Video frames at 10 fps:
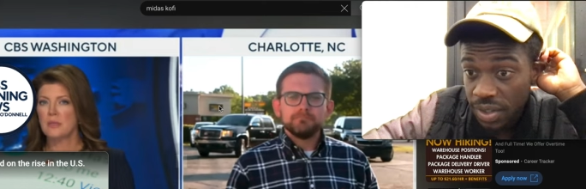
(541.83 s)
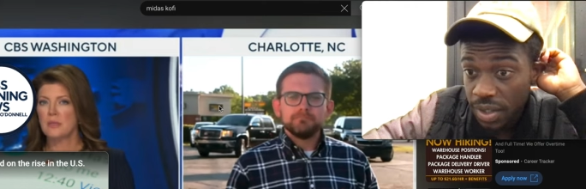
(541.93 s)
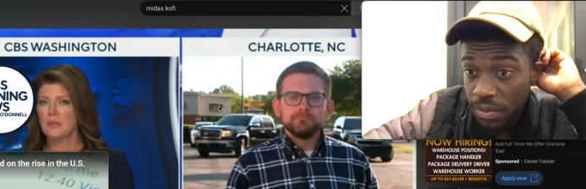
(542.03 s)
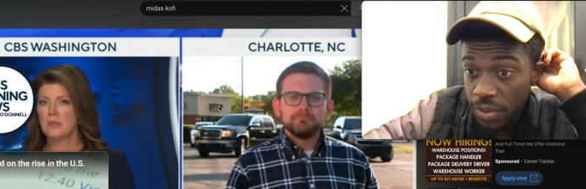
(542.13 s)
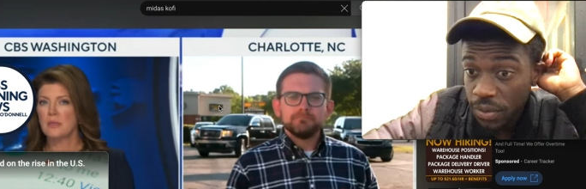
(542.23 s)

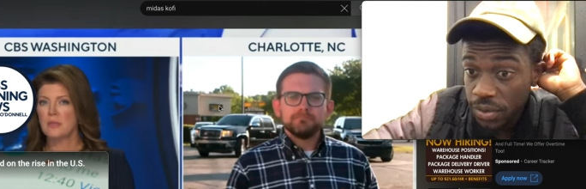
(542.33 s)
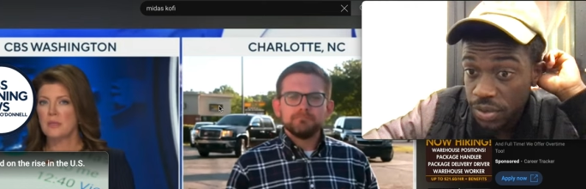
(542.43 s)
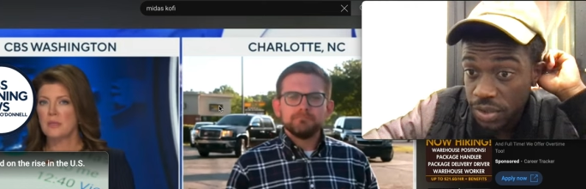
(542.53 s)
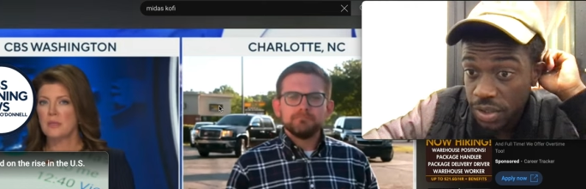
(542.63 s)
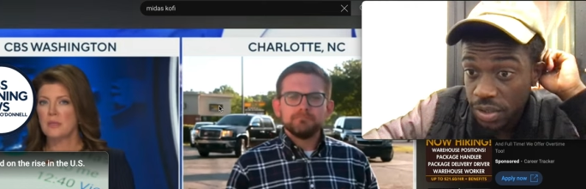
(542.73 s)
Speaker 1: I'm going
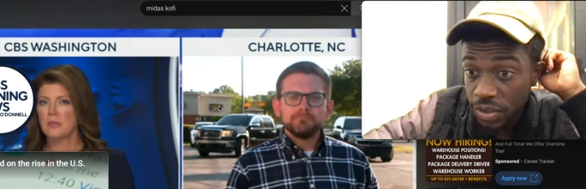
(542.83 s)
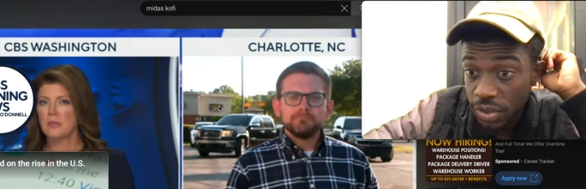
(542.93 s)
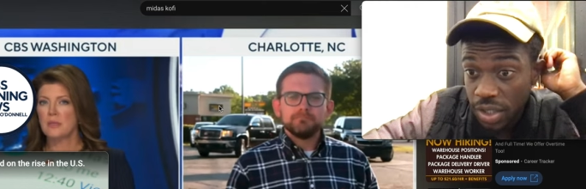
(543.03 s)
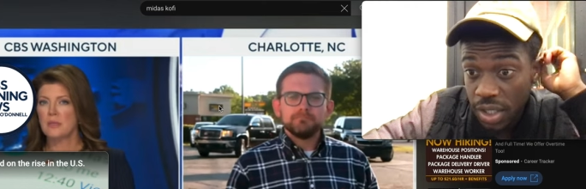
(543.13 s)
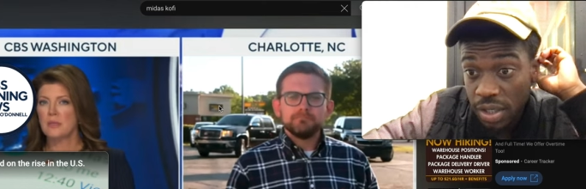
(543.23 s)
to
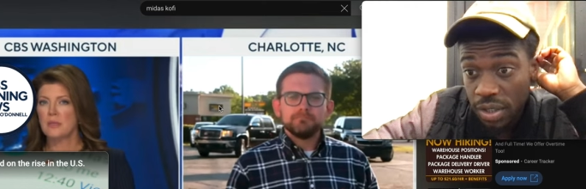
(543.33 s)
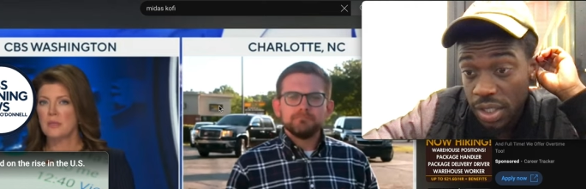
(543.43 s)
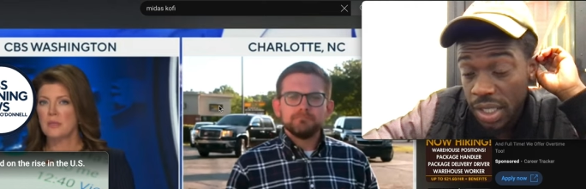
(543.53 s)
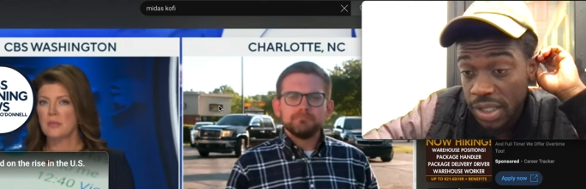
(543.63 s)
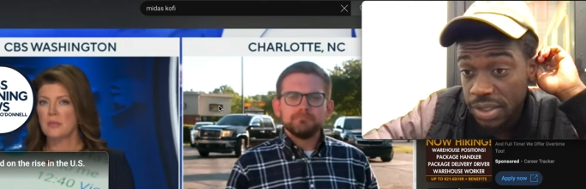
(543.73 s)
North
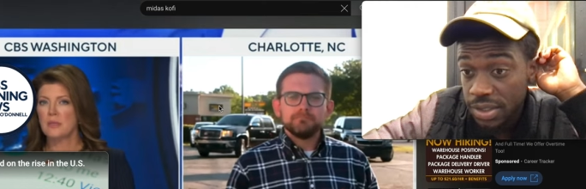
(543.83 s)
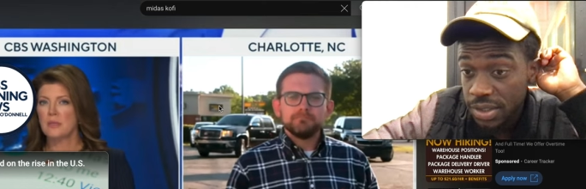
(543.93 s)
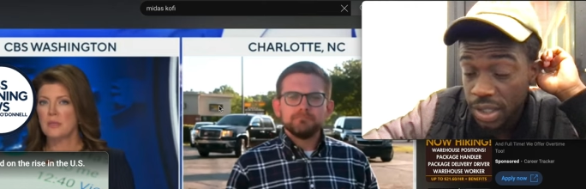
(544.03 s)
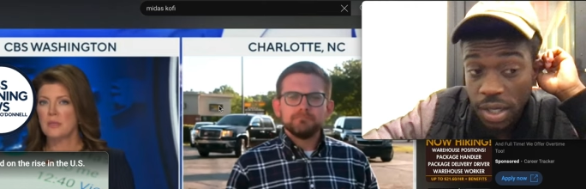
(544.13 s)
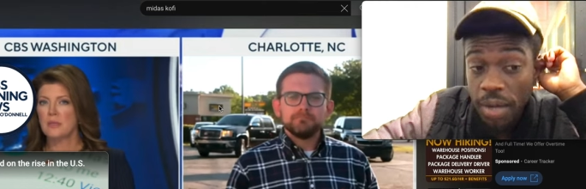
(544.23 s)
Carolina.
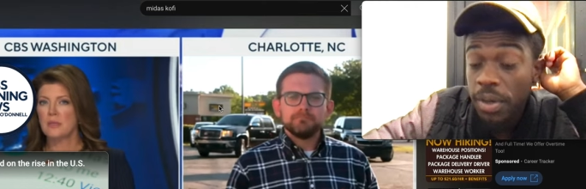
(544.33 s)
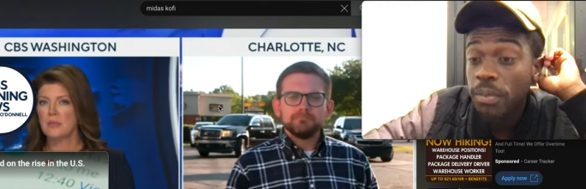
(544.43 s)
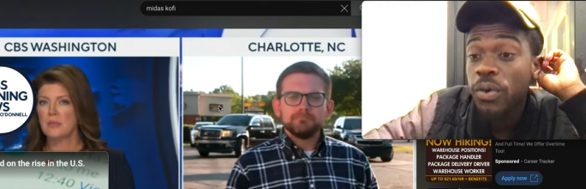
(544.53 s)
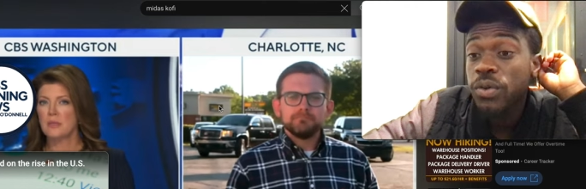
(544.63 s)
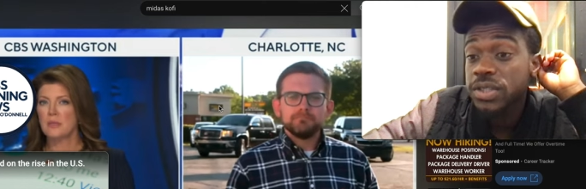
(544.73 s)
I'm,
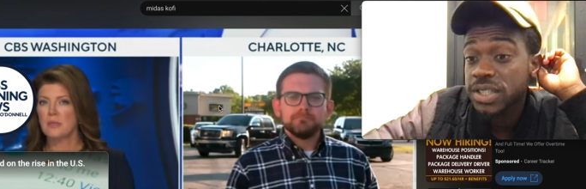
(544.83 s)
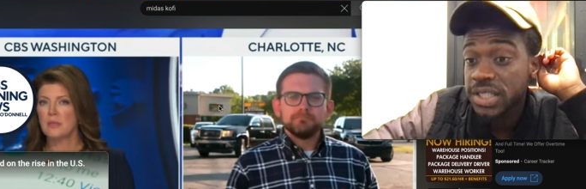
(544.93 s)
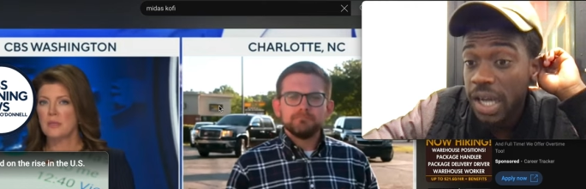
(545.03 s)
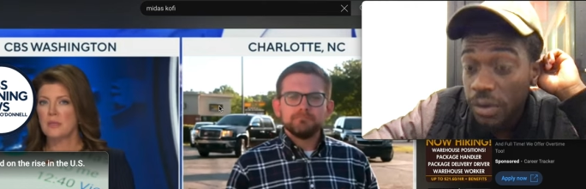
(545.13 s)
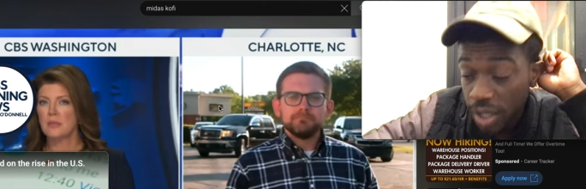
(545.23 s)
I'm going to
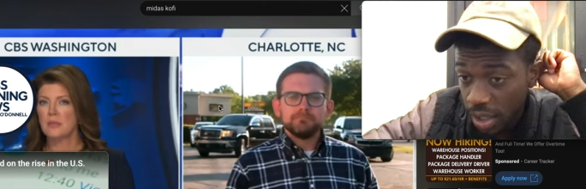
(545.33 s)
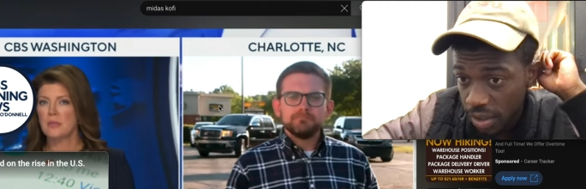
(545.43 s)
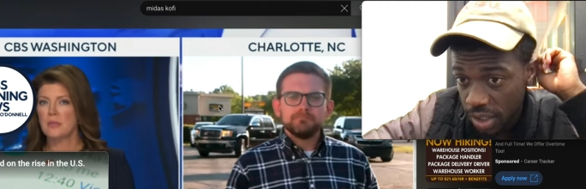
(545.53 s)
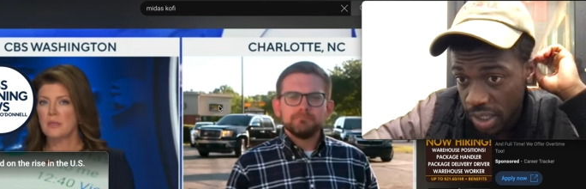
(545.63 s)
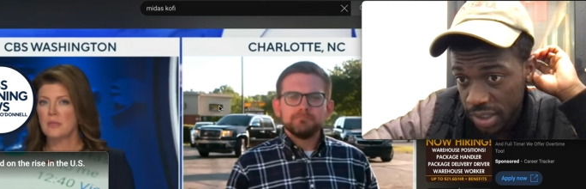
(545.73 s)
South
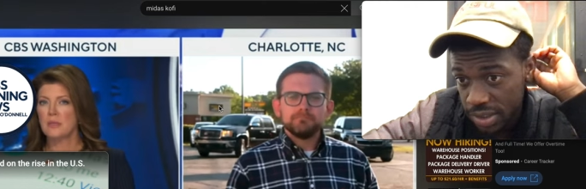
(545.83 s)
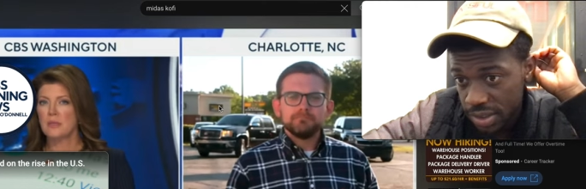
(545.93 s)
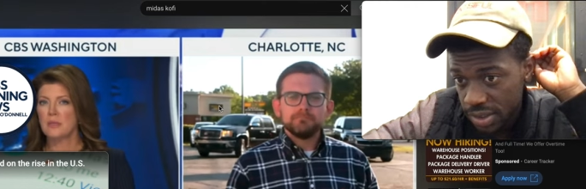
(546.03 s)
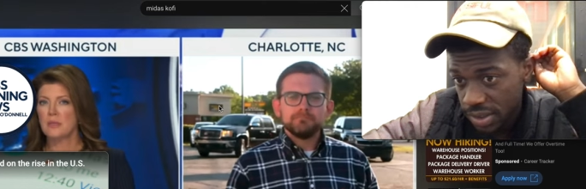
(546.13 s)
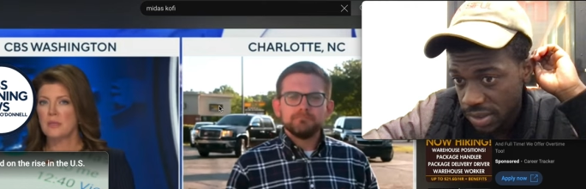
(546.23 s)
Carolina
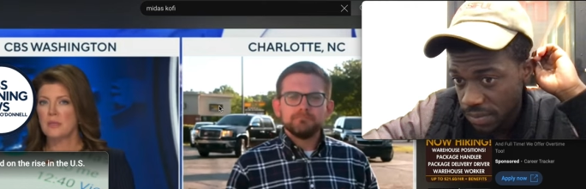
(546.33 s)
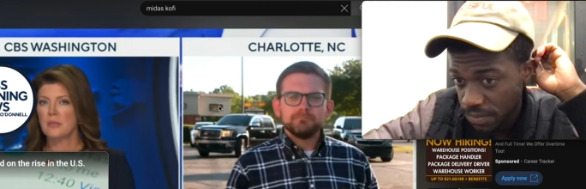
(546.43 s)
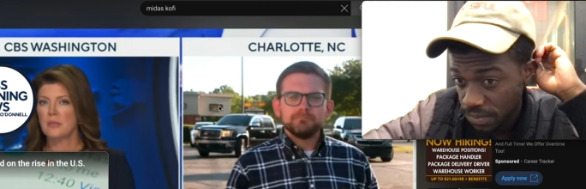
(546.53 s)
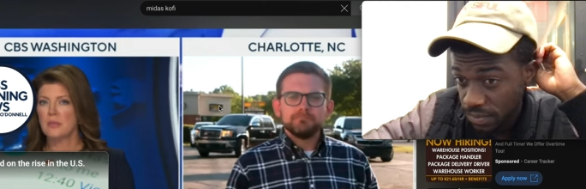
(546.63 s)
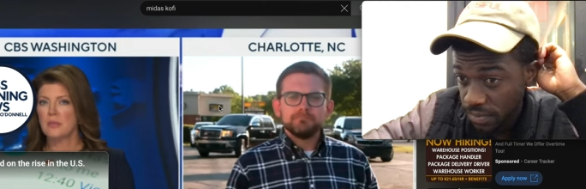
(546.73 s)

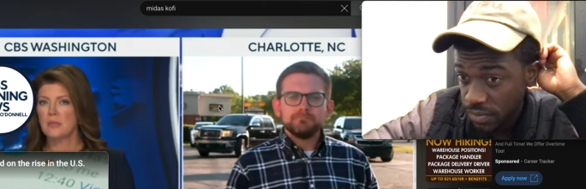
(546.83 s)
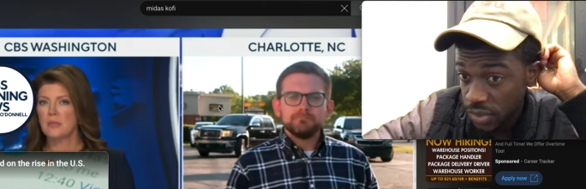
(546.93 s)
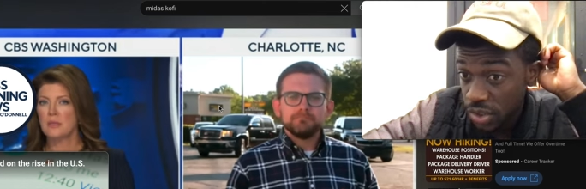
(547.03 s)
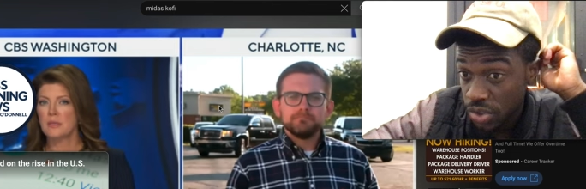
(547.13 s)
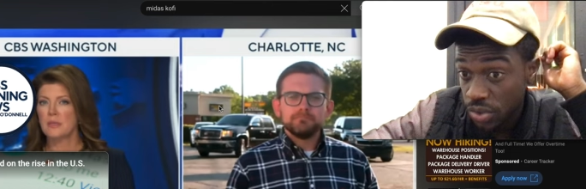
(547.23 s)

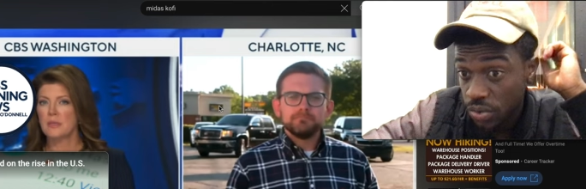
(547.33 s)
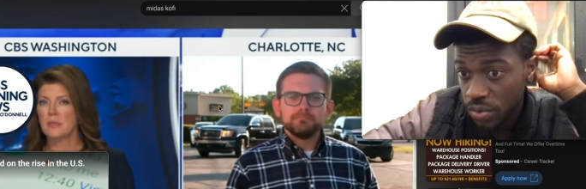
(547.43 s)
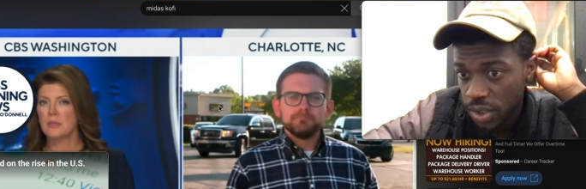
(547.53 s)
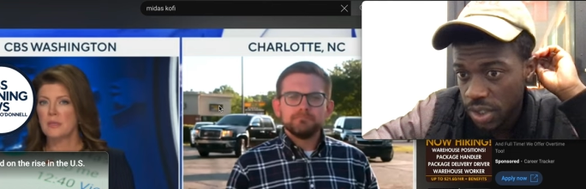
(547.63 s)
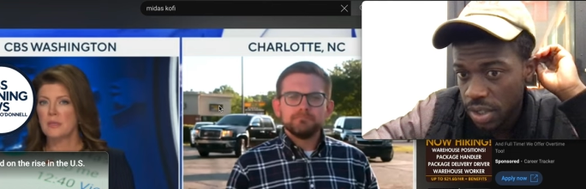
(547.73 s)

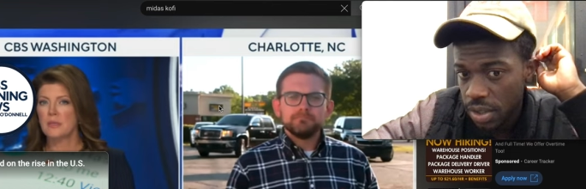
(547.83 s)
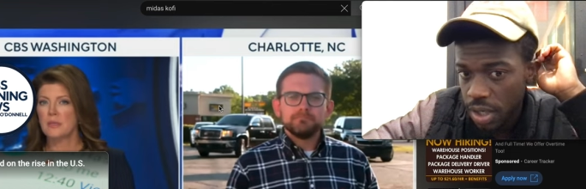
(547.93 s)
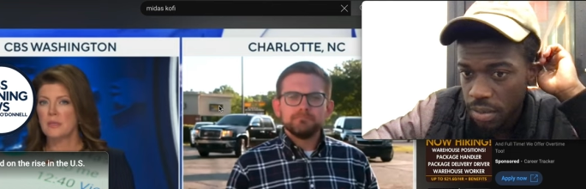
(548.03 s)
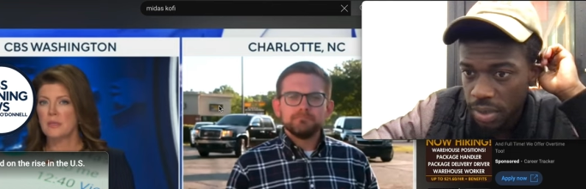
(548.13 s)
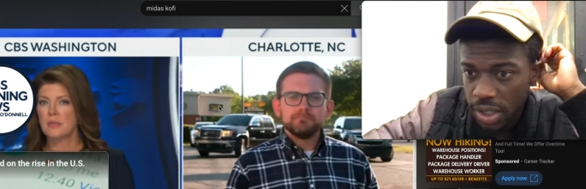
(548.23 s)
soon. Yeah,
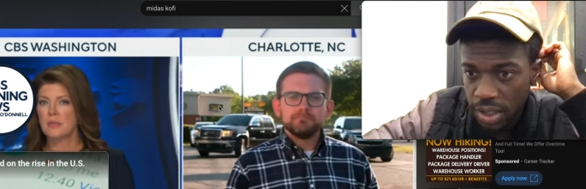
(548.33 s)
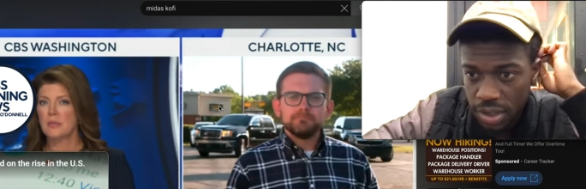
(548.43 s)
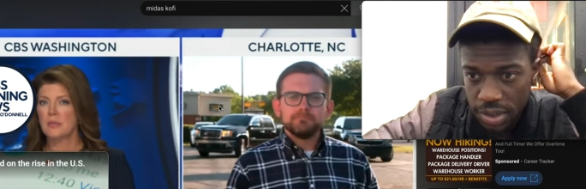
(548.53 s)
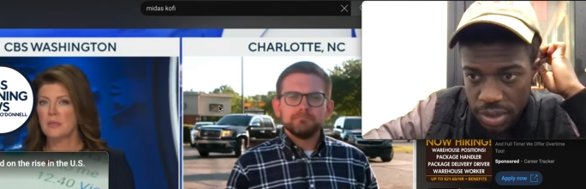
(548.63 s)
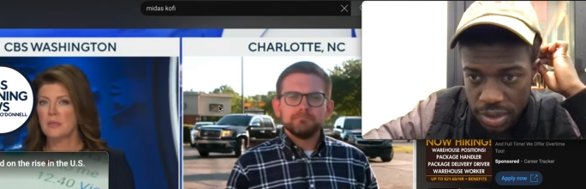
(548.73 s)
I'll be out
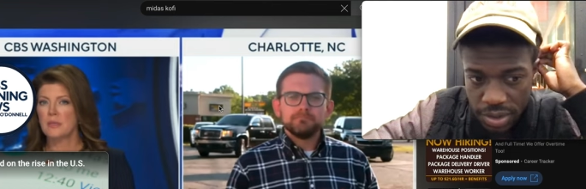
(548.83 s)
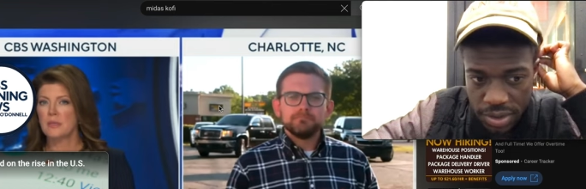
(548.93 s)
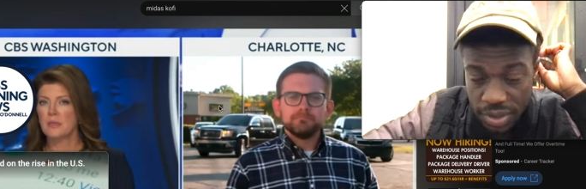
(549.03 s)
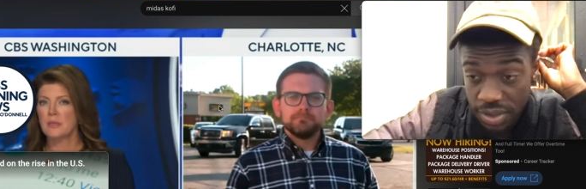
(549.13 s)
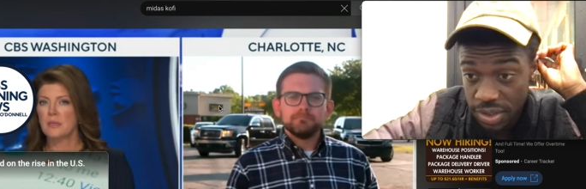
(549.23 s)
there
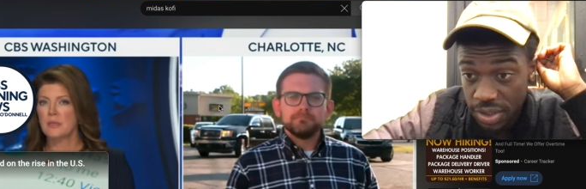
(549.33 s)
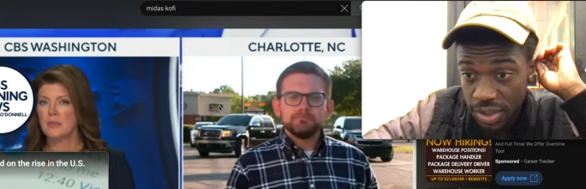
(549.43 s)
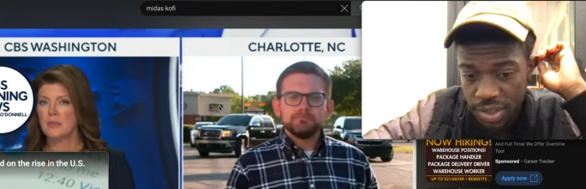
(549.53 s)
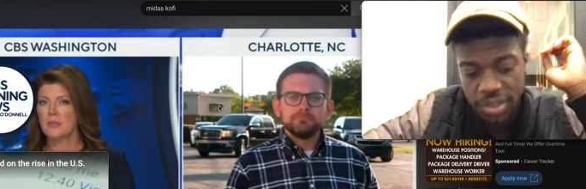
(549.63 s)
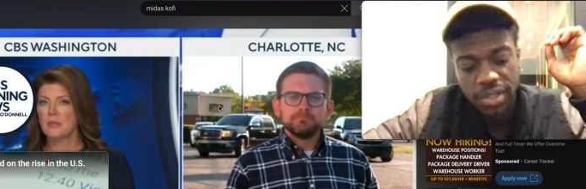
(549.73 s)
this year.